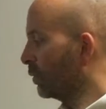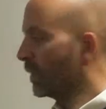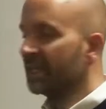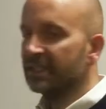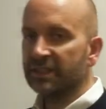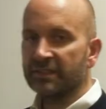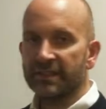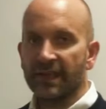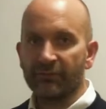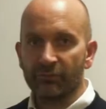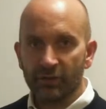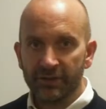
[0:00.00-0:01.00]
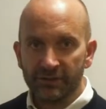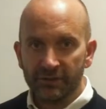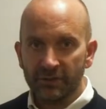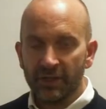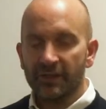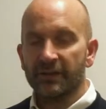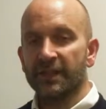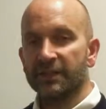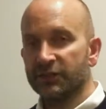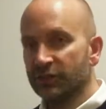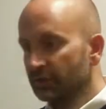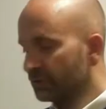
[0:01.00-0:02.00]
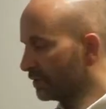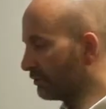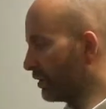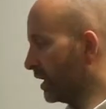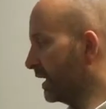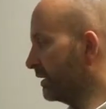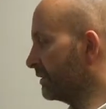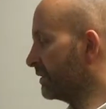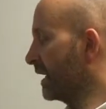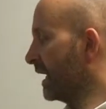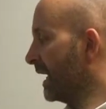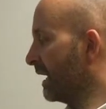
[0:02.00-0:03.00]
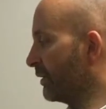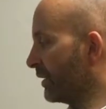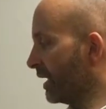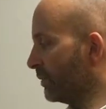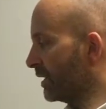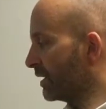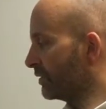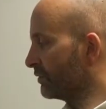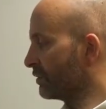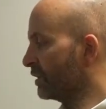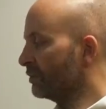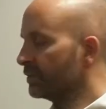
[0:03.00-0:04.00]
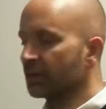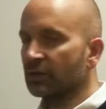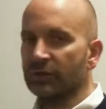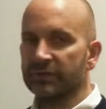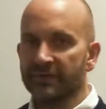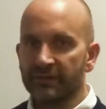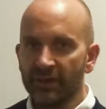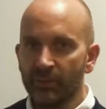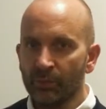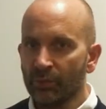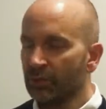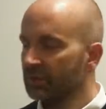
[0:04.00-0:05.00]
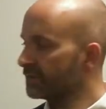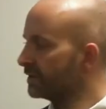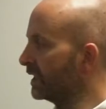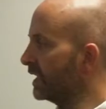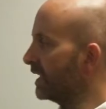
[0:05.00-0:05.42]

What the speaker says: Wages haven't risen, they're due to rise. How are they being controlled? The cost of imports?